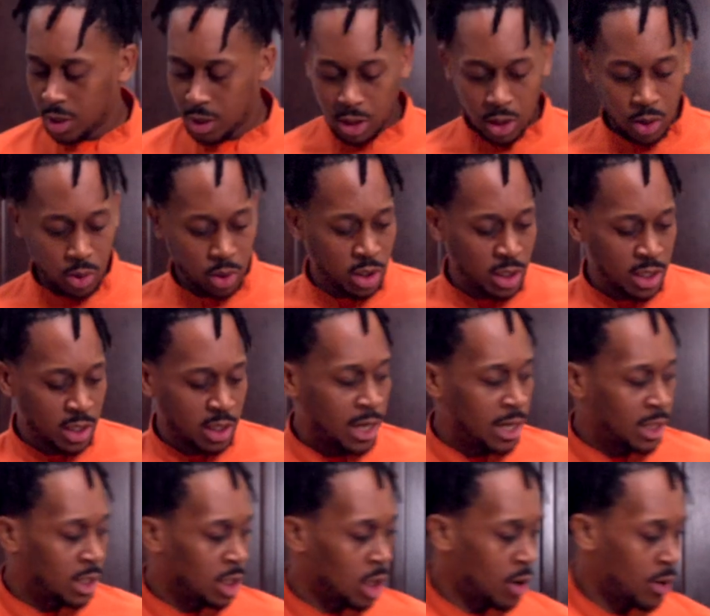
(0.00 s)
So since
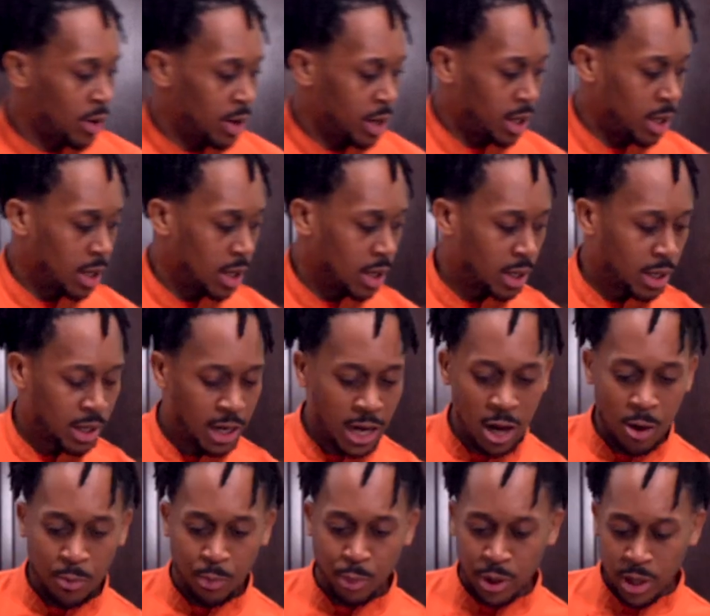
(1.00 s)
that's already
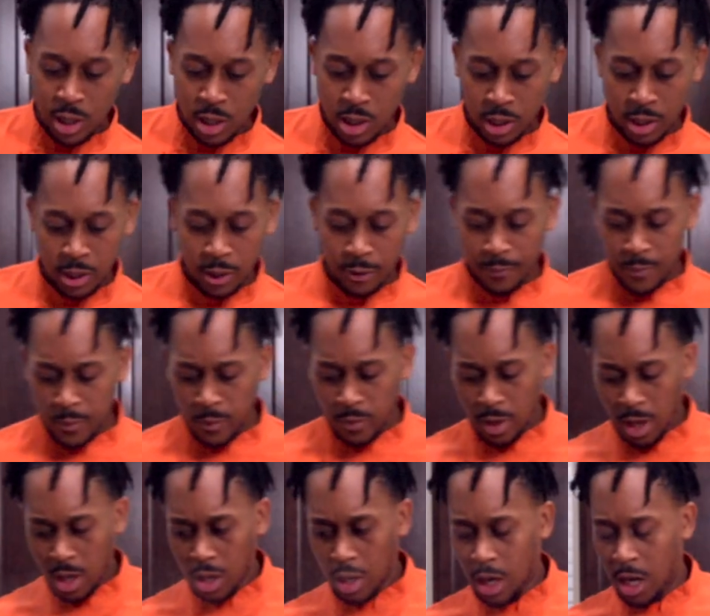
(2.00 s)
now pre-cooking,
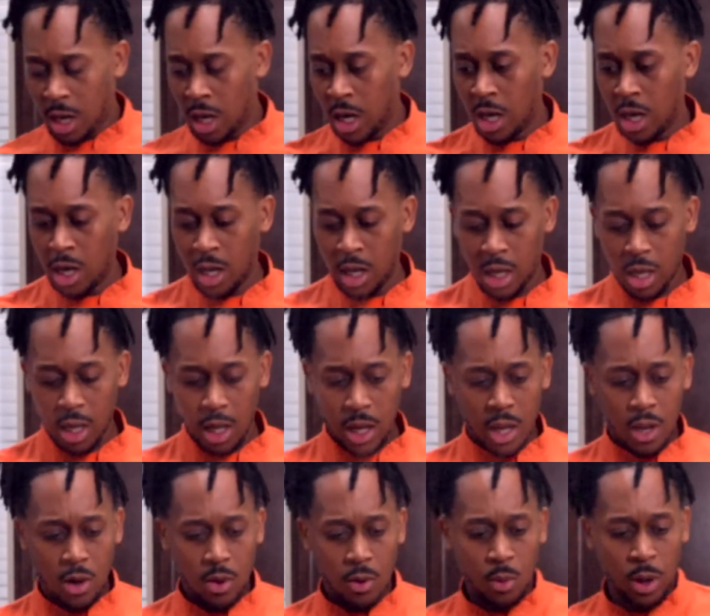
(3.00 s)

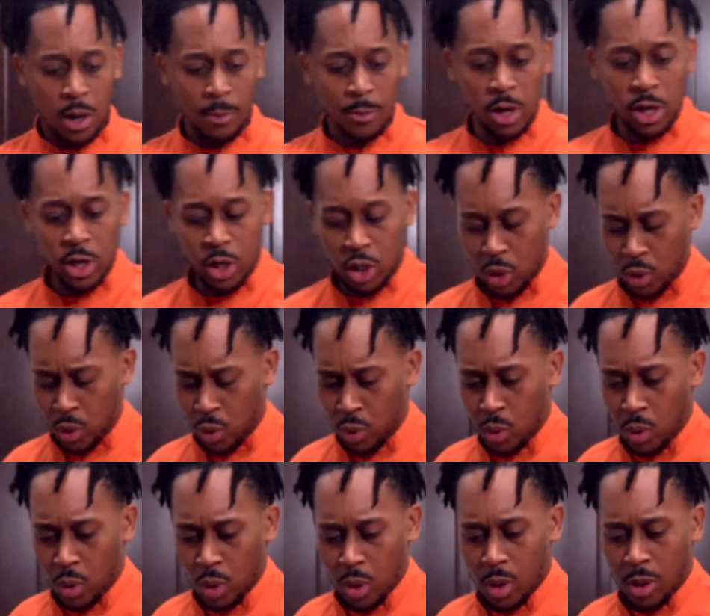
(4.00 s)
what I'm gonna
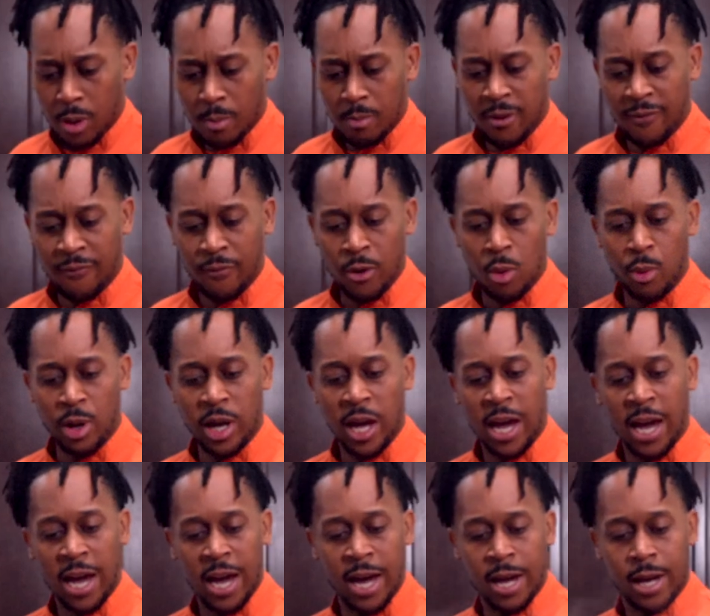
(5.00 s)
do before we
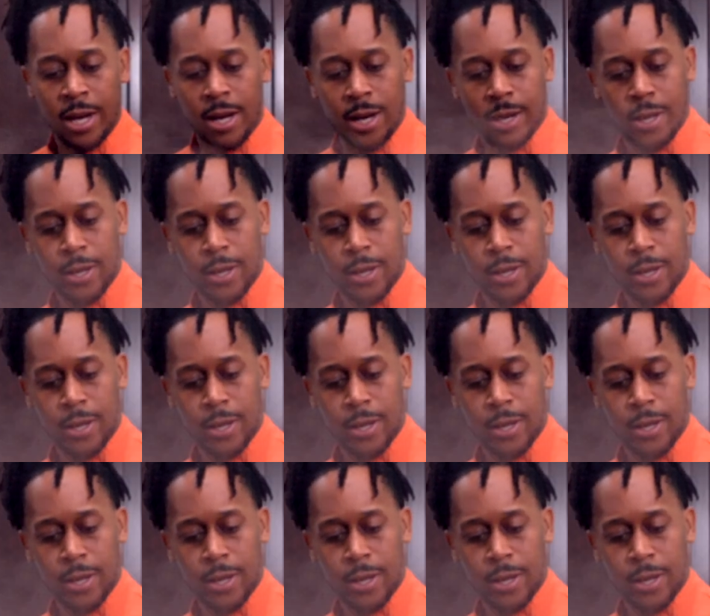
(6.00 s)
add